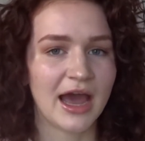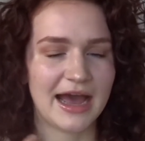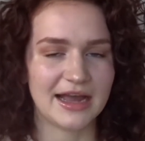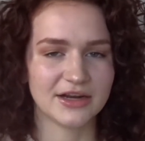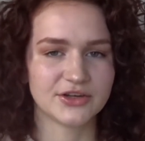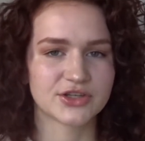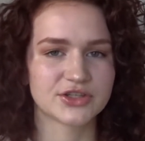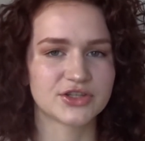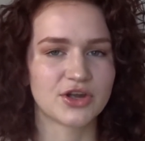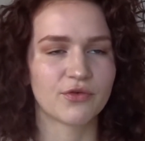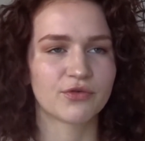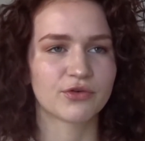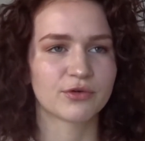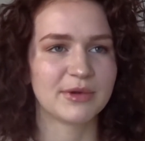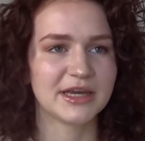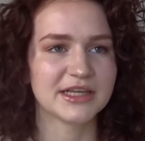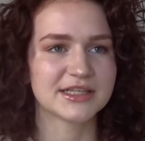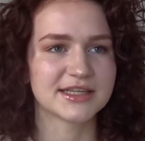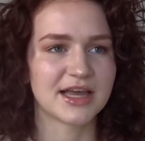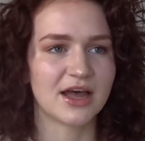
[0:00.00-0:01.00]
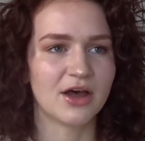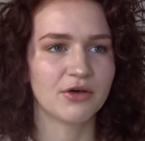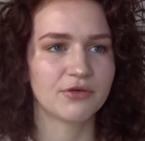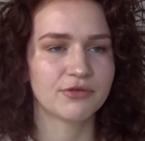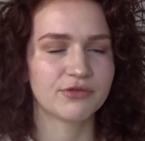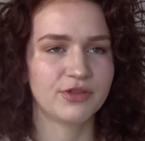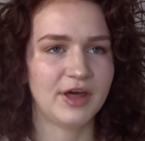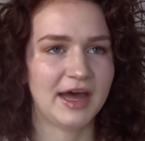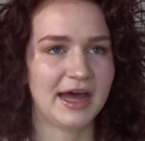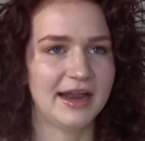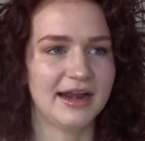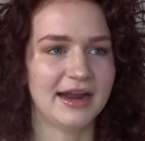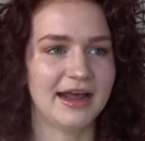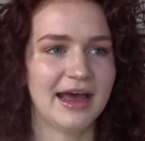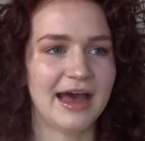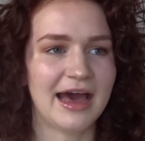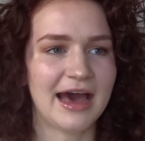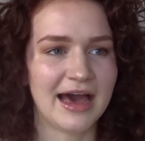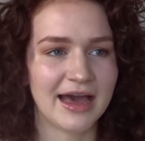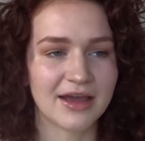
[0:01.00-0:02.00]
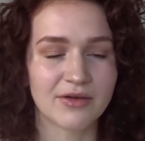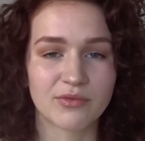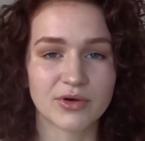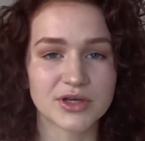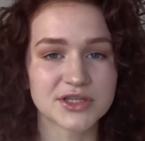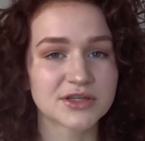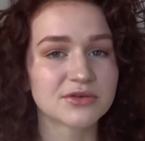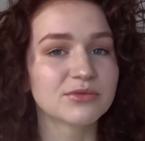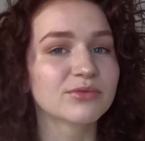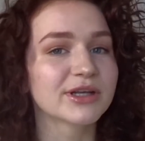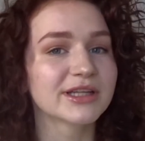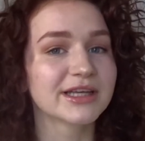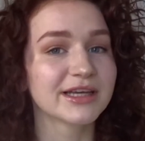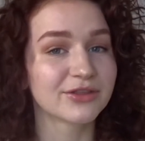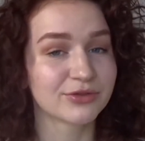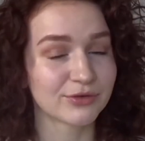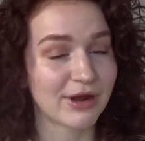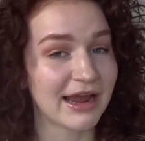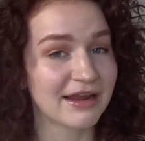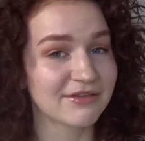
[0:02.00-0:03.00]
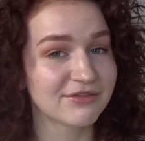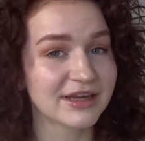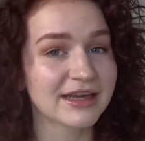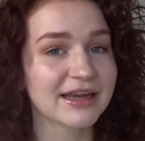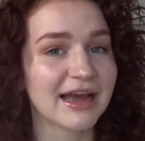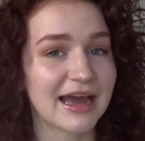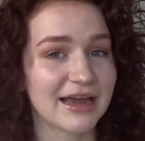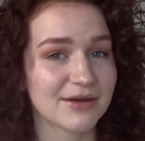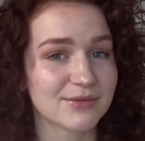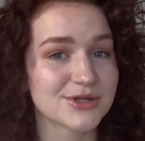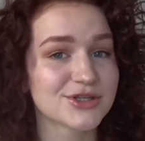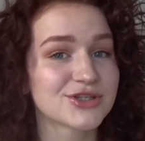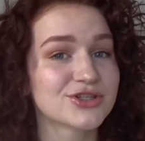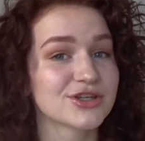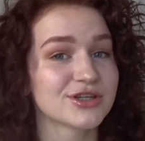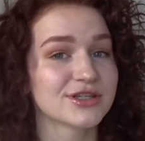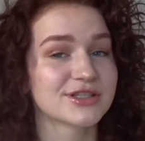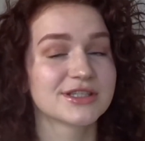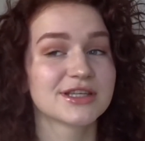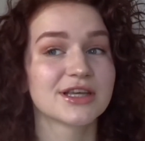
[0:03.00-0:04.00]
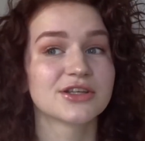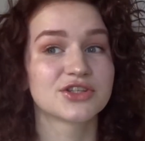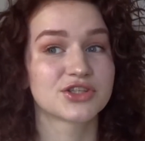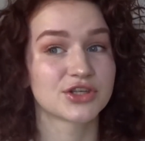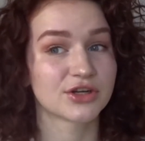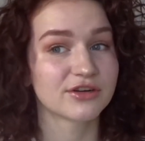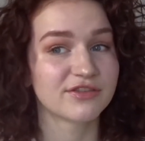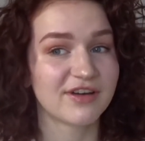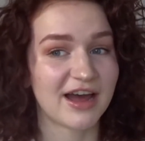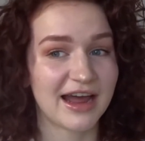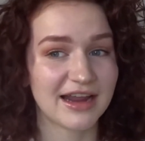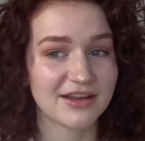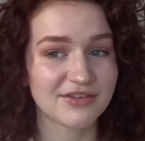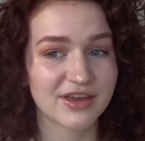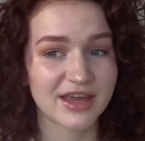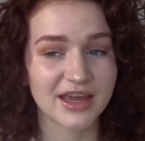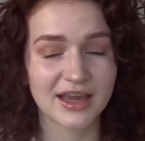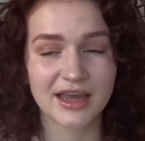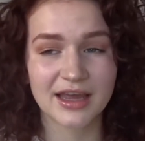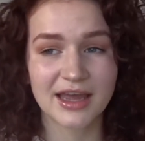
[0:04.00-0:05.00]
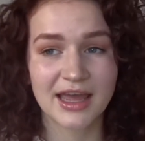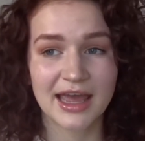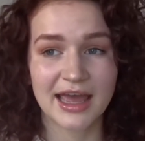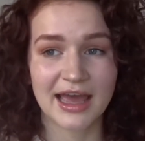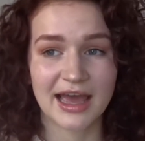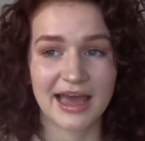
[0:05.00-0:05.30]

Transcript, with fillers: I just know for myself that I wasn't really thriving, I was just surviving.